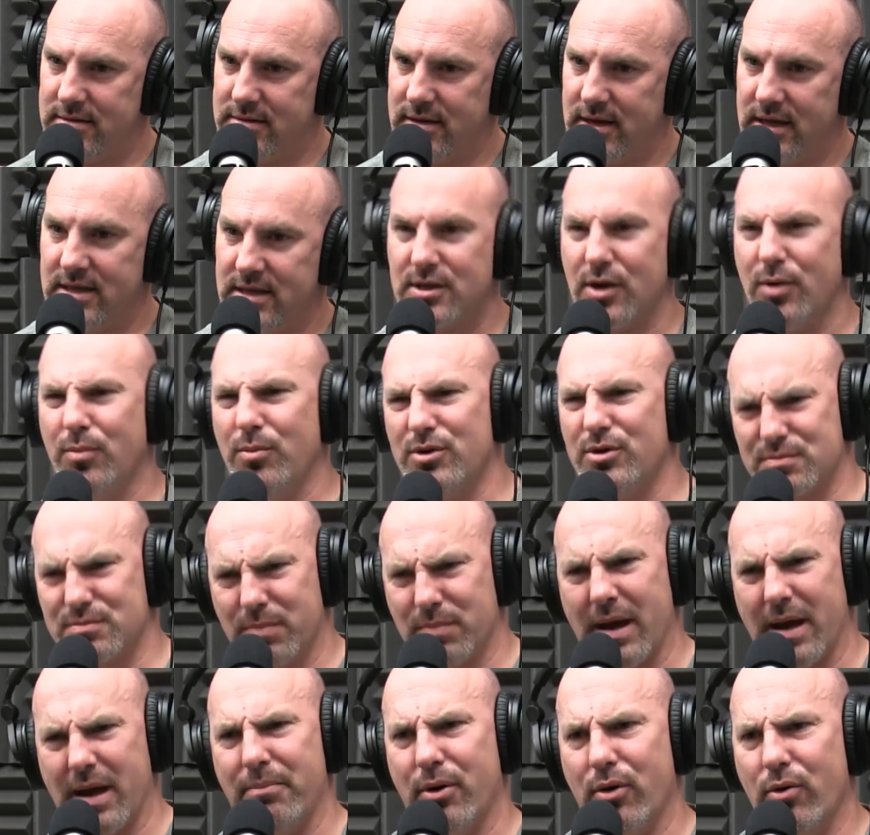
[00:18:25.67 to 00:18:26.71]
Mm-hmm. It's almost
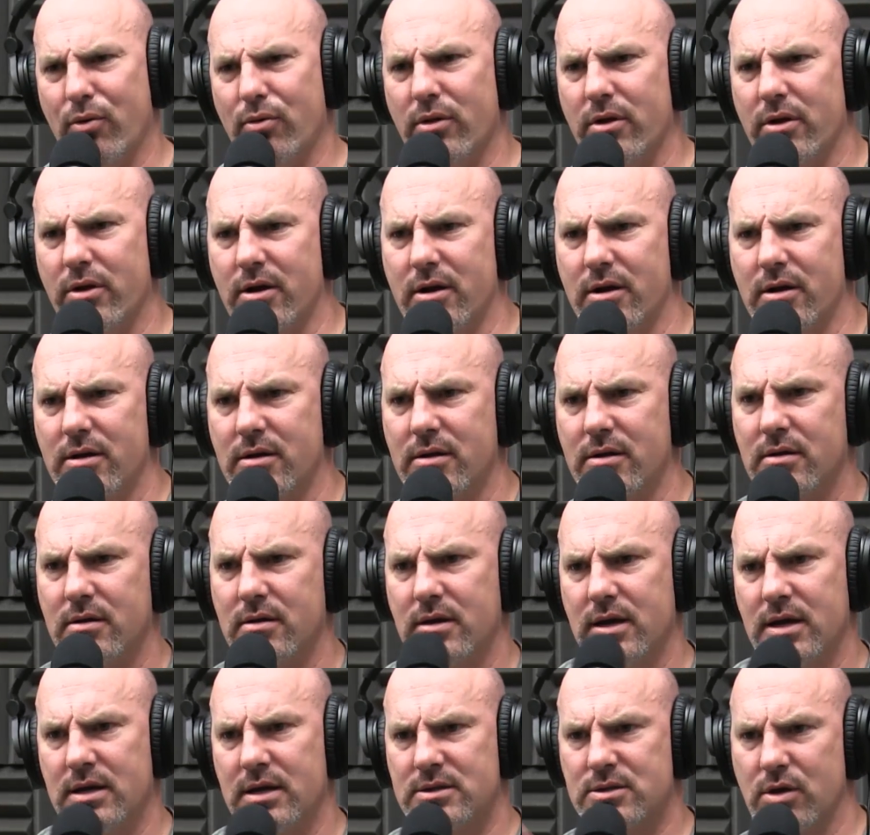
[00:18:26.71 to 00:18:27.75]
bipolar.
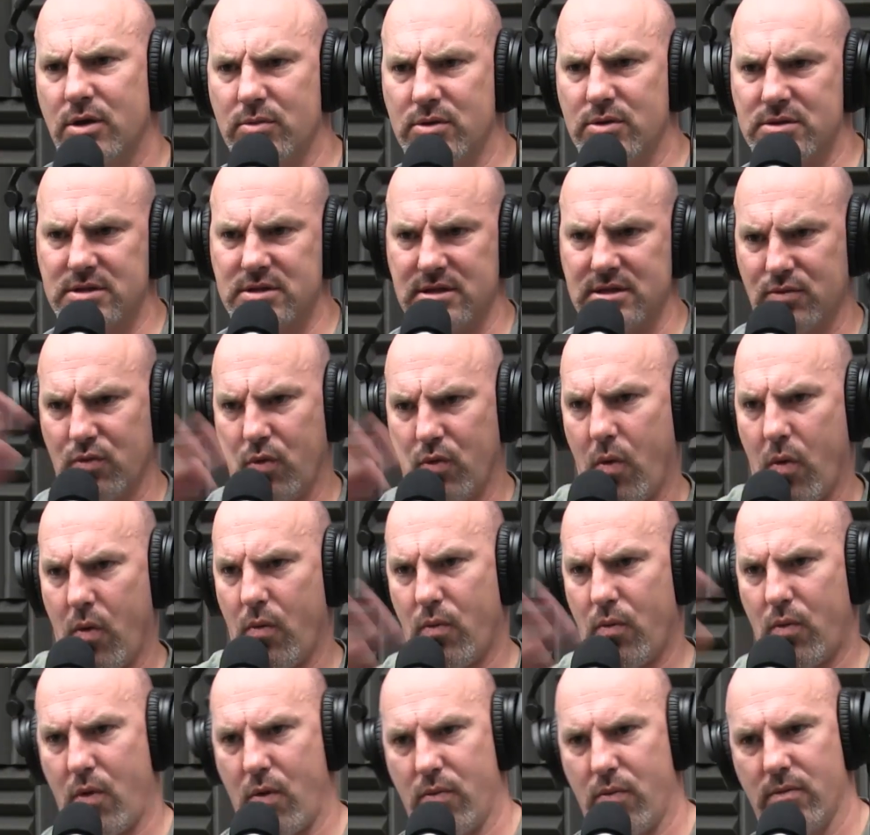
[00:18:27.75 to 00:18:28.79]
It's almost just whoosh,
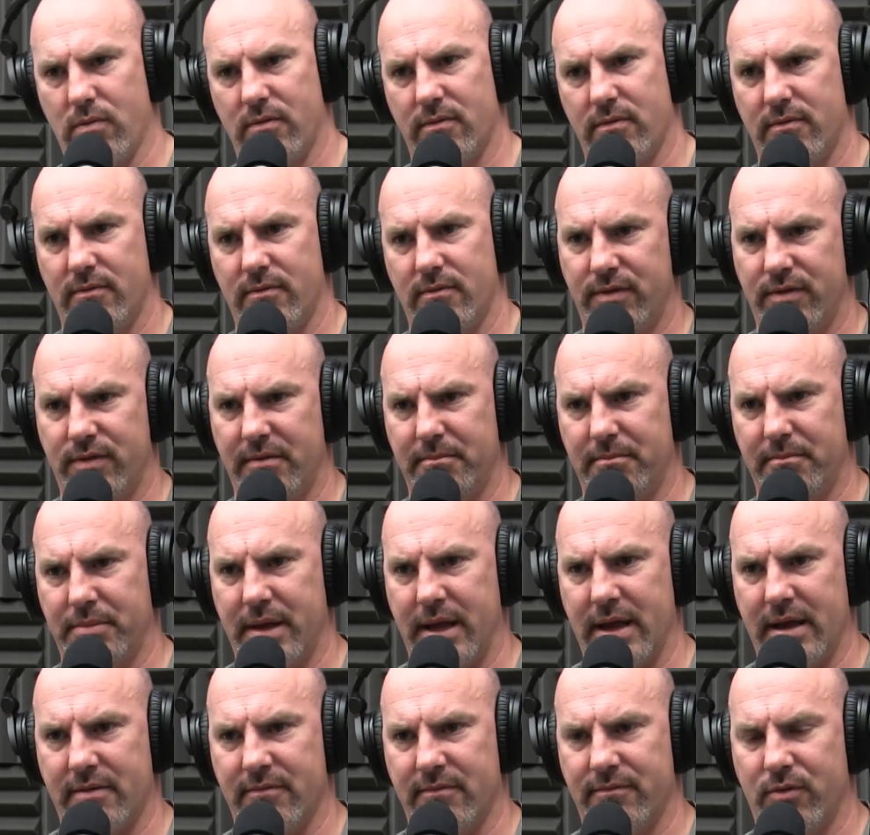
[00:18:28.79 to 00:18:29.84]
whoosh, flip yeah.
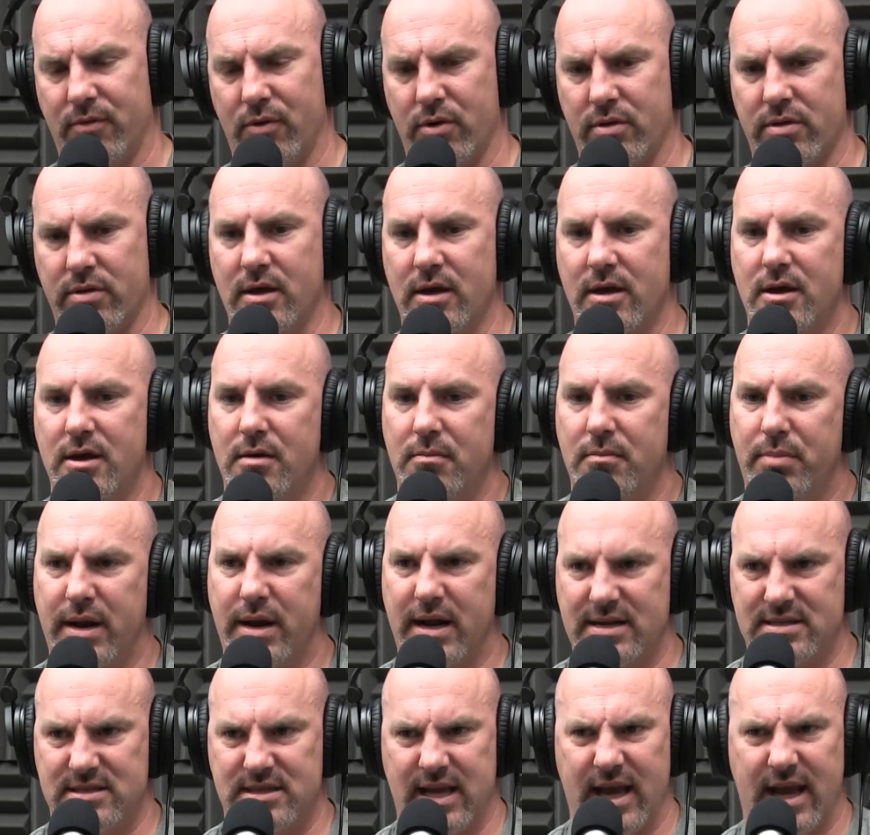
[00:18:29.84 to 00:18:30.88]
back and forth. But
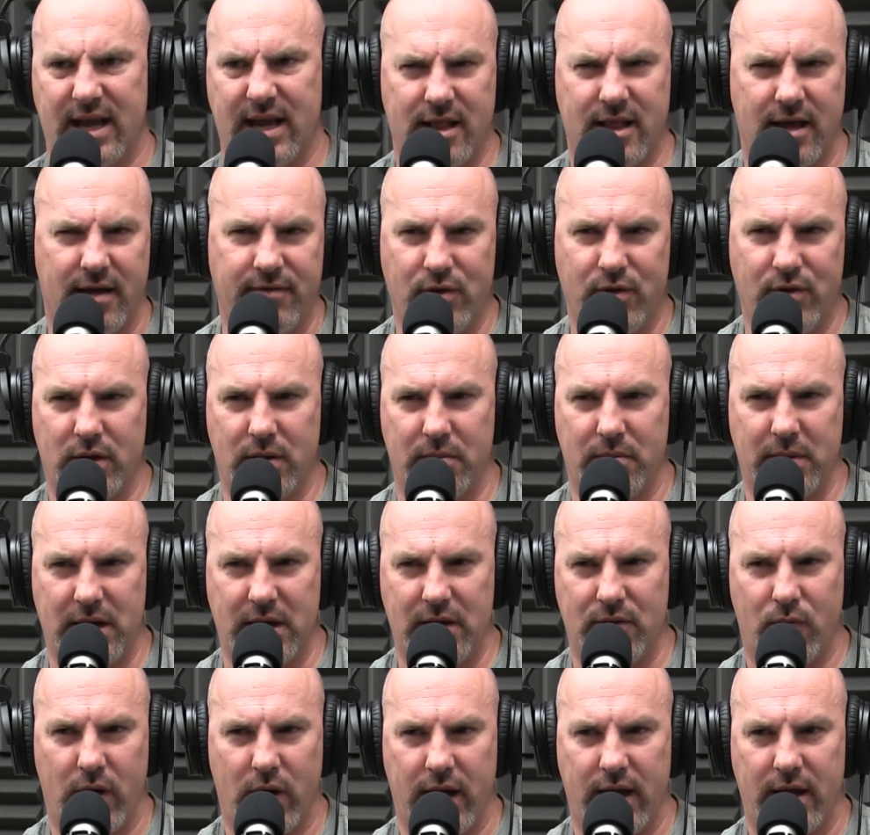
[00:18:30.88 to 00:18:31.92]
I say I love you in a
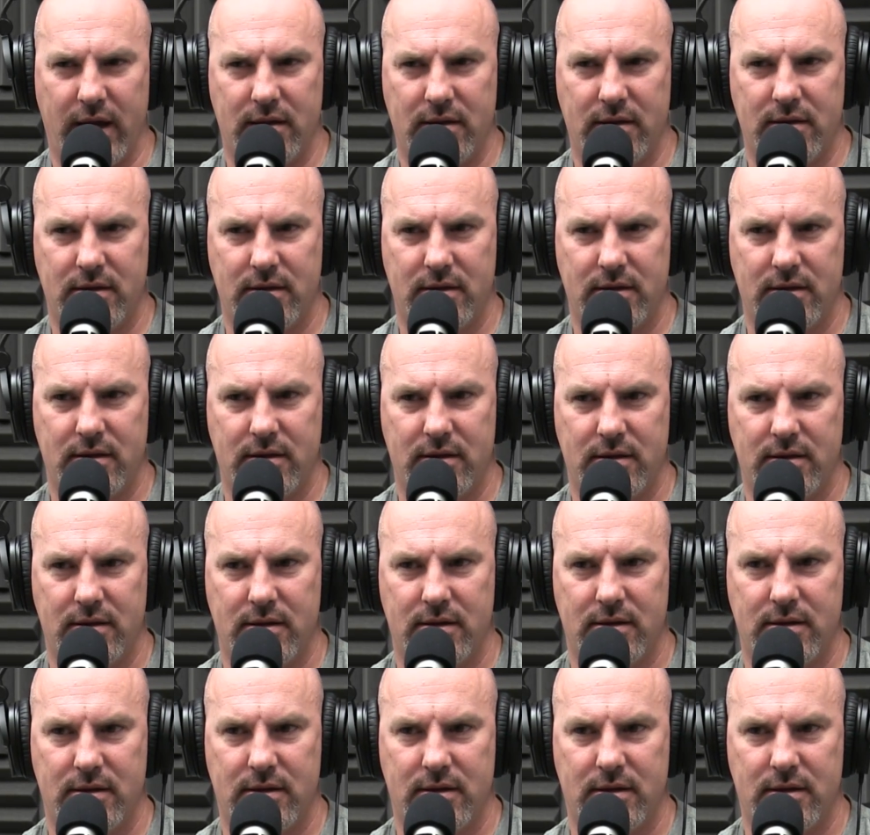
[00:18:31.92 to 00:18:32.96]
mean way.
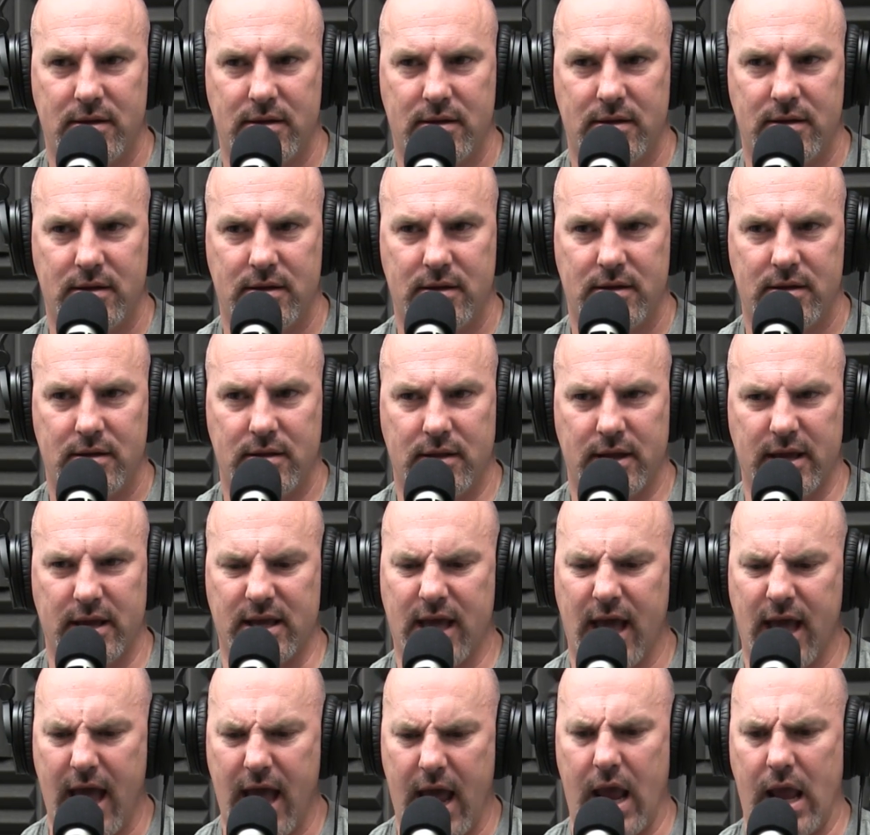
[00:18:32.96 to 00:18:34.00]
Like,
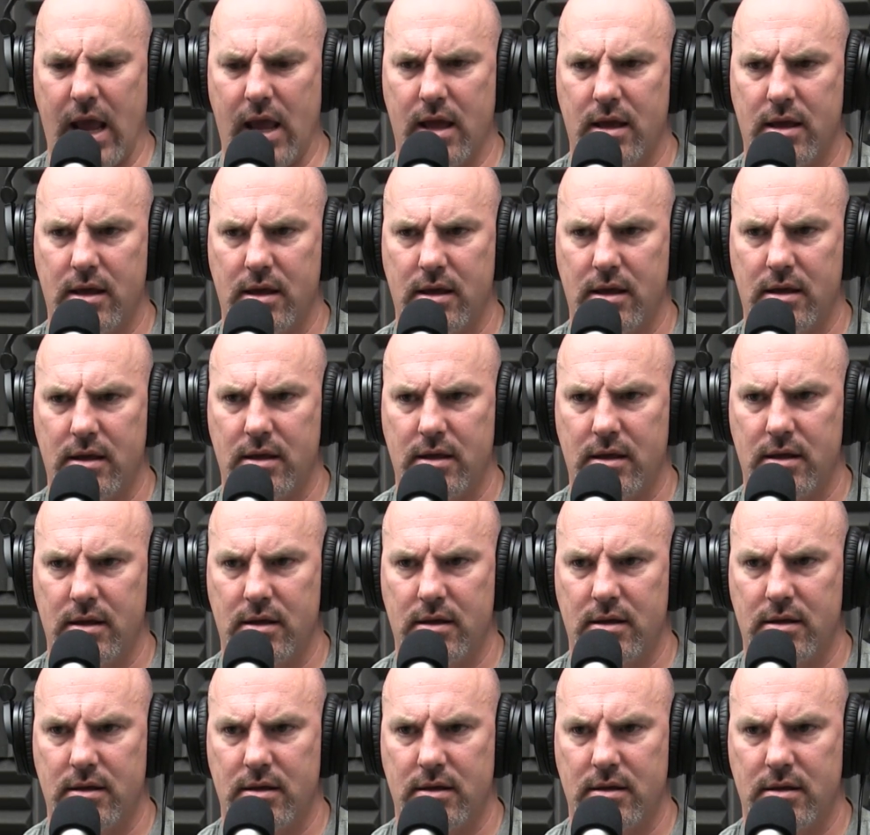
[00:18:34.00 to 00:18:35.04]
hey,
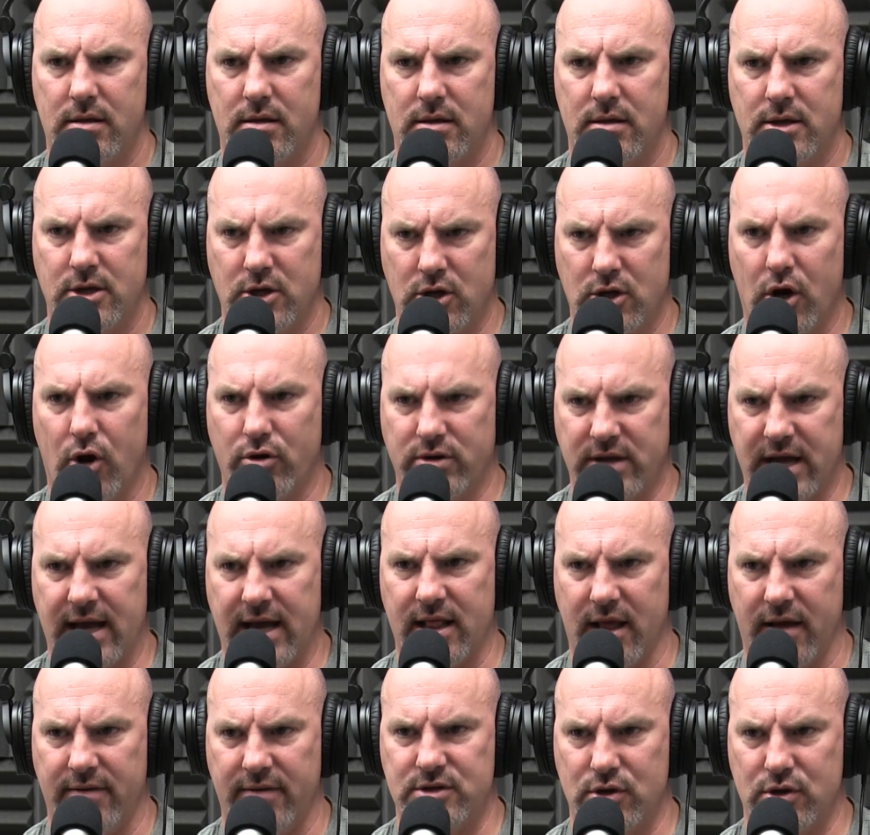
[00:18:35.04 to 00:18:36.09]
you know, Dad
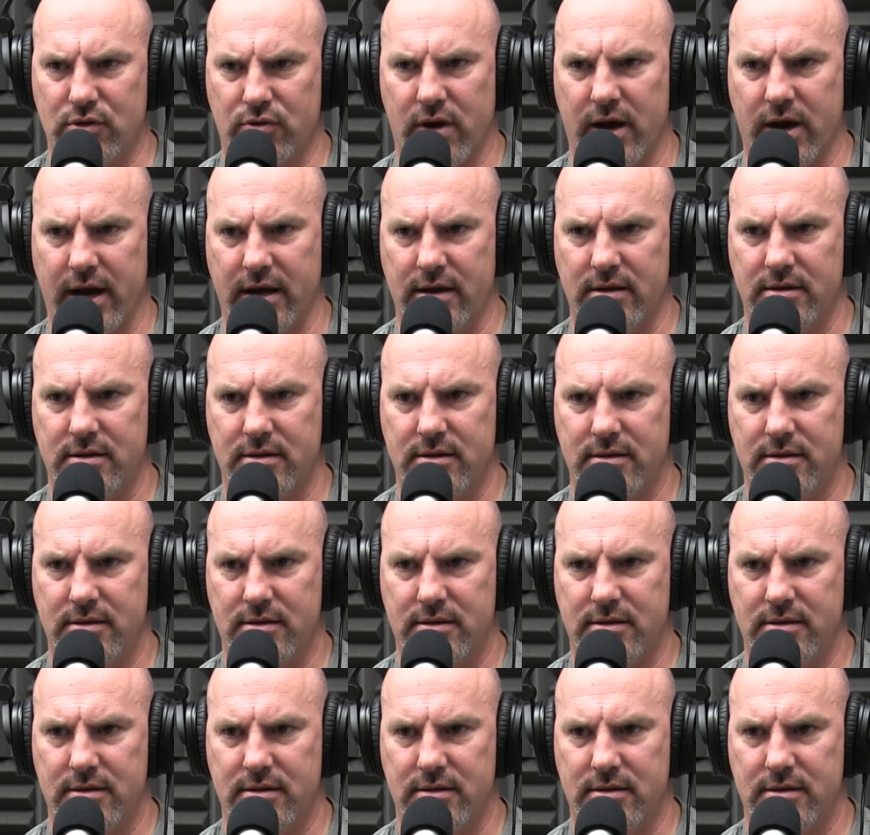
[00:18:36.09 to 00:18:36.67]
loves you, right?